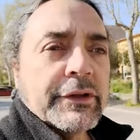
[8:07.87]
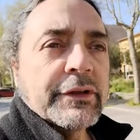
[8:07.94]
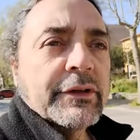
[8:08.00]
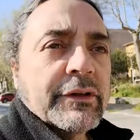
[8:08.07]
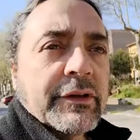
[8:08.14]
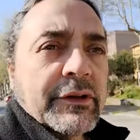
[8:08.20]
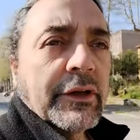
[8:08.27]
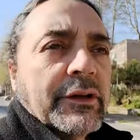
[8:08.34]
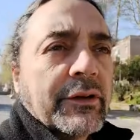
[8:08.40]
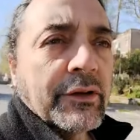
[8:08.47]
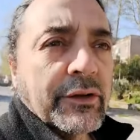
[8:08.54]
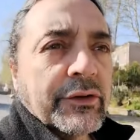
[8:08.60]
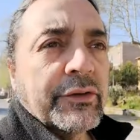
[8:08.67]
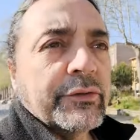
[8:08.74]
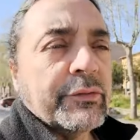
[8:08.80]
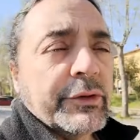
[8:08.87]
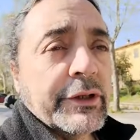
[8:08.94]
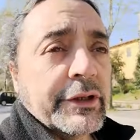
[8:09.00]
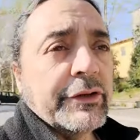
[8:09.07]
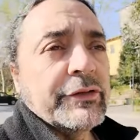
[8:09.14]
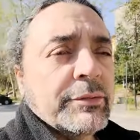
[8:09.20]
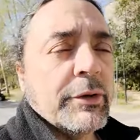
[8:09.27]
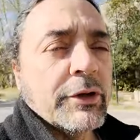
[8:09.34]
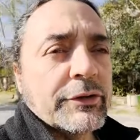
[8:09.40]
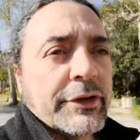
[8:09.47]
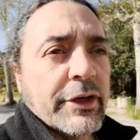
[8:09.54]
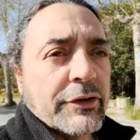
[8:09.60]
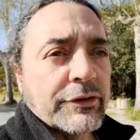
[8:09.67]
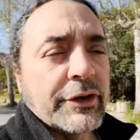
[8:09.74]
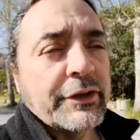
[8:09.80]
in in those really small
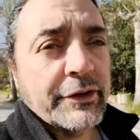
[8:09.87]
towns,